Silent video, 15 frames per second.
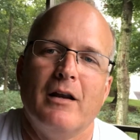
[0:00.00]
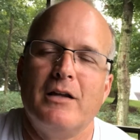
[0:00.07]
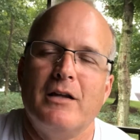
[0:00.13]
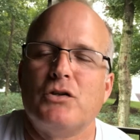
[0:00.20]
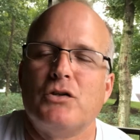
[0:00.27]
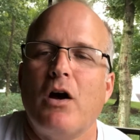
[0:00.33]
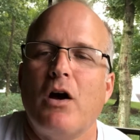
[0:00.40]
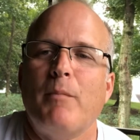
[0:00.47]

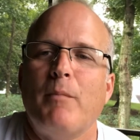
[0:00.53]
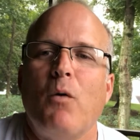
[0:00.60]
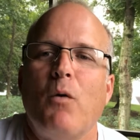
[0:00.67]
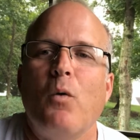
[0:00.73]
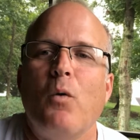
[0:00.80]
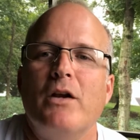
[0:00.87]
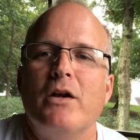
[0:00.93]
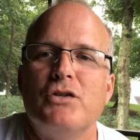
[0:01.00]
let's talk
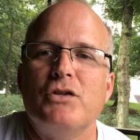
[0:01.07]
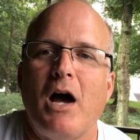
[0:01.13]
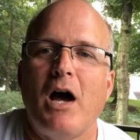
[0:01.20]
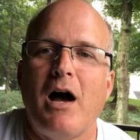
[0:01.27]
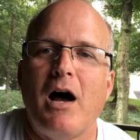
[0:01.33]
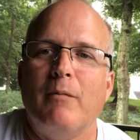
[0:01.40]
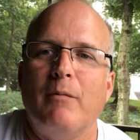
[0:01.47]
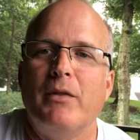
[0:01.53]
about one
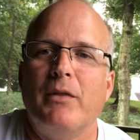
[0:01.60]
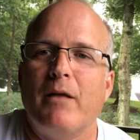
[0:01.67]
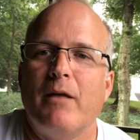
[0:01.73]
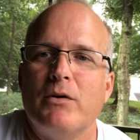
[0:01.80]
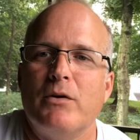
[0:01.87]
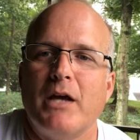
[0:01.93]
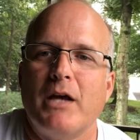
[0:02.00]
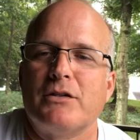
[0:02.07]
job that
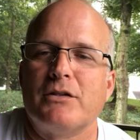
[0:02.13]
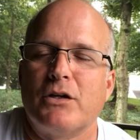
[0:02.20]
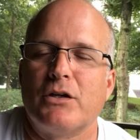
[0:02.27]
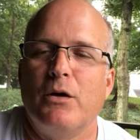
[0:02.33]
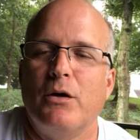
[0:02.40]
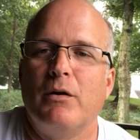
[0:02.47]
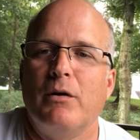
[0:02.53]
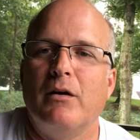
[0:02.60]
was
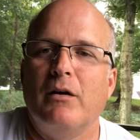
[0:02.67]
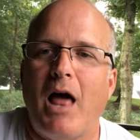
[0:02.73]
executed